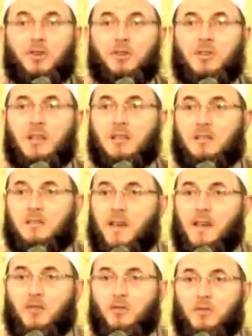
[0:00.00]
turned his
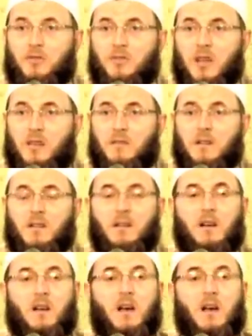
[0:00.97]
face towards heaven